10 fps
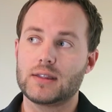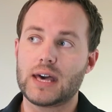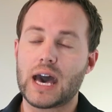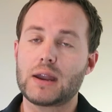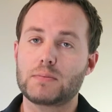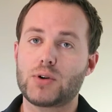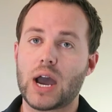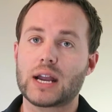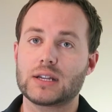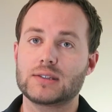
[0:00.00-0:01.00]
that
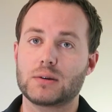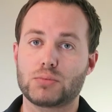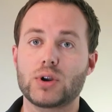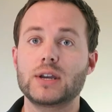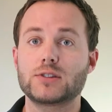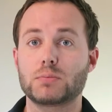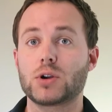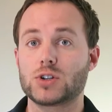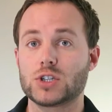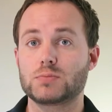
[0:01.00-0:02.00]
practice appraisal
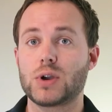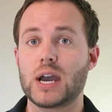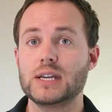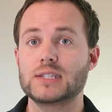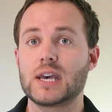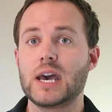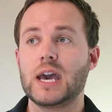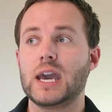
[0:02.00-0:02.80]
purchase price